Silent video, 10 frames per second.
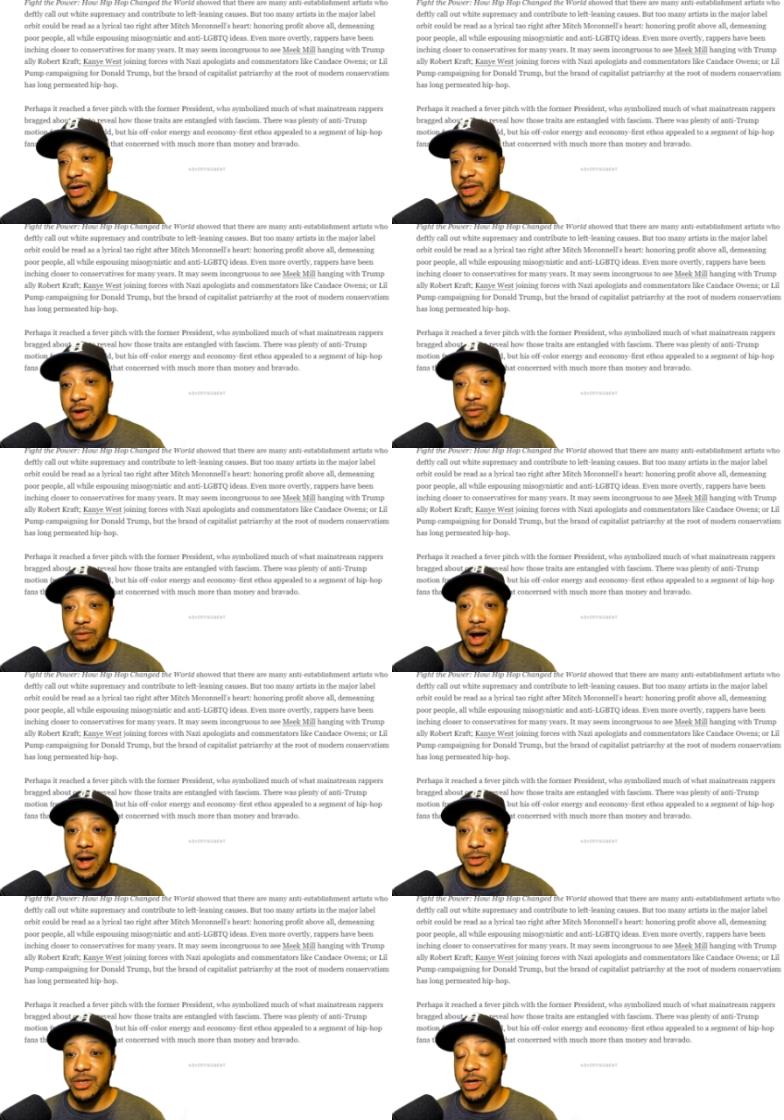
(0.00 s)
They
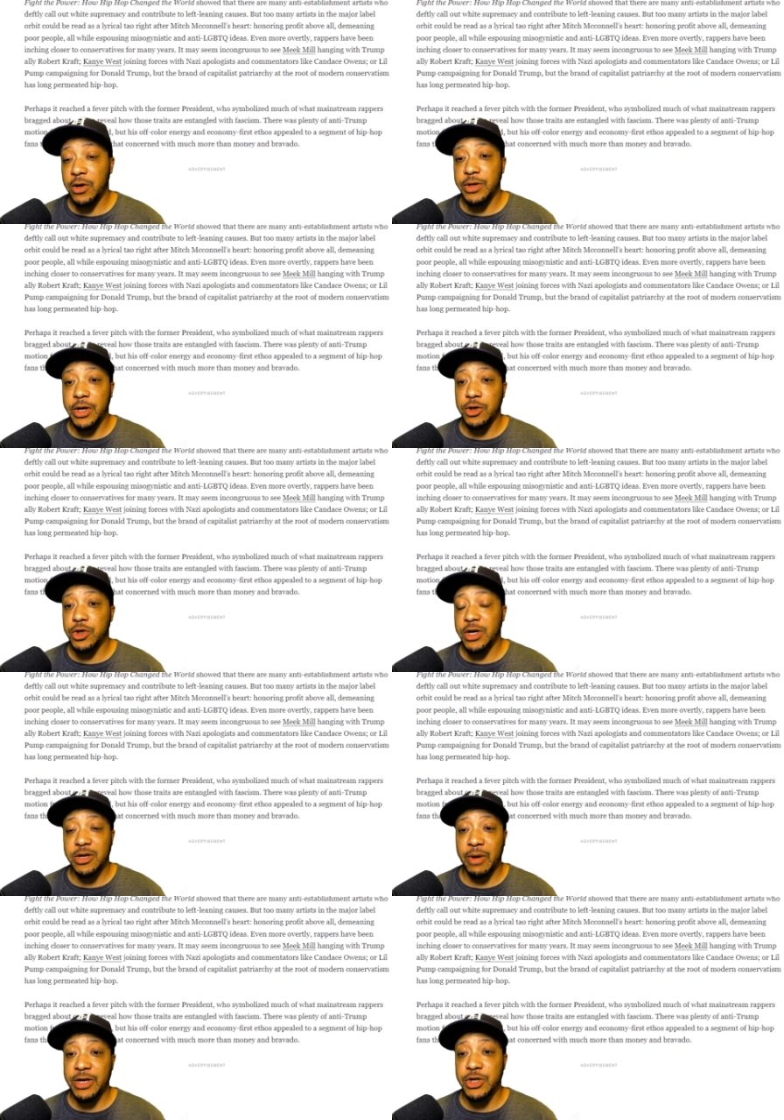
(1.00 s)
rob, steal, deal drugs to
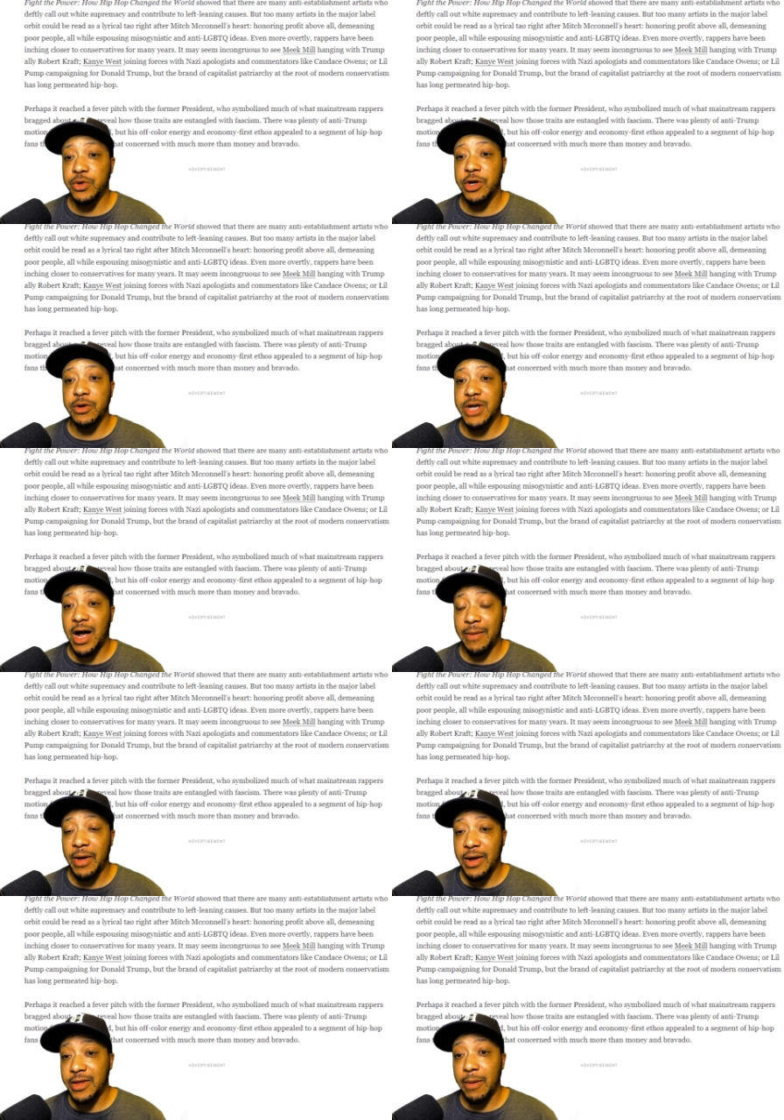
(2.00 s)
buy studio time.
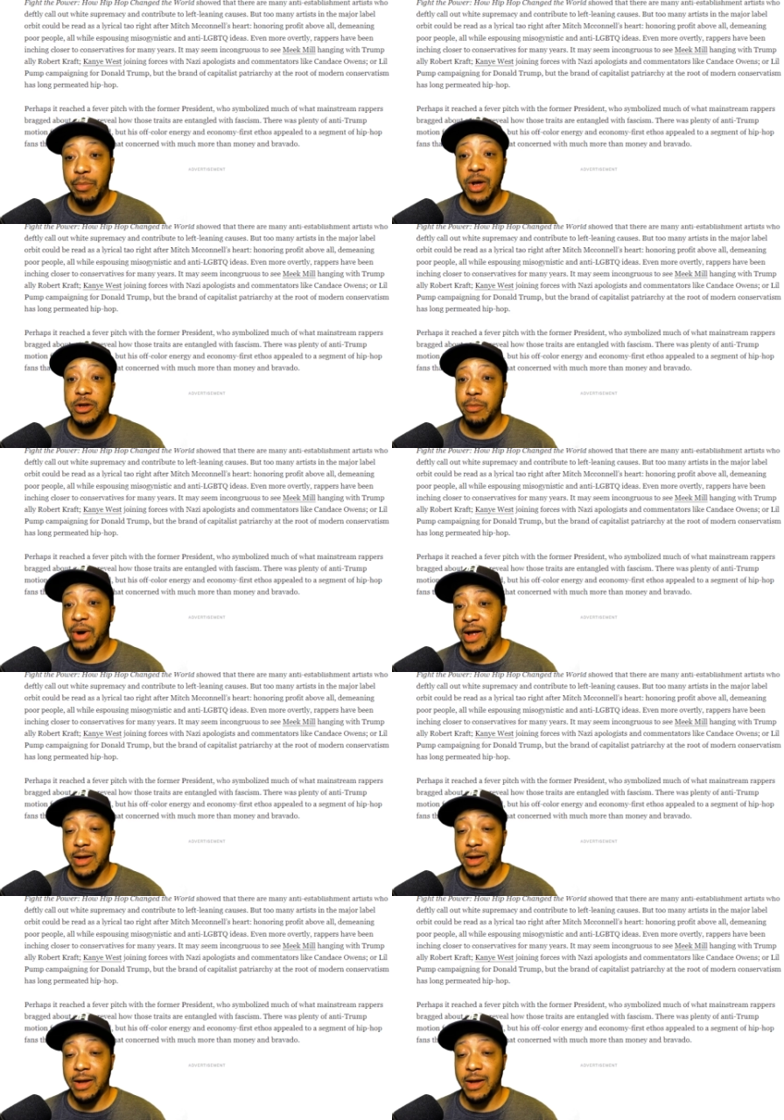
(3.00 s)
They build a brand.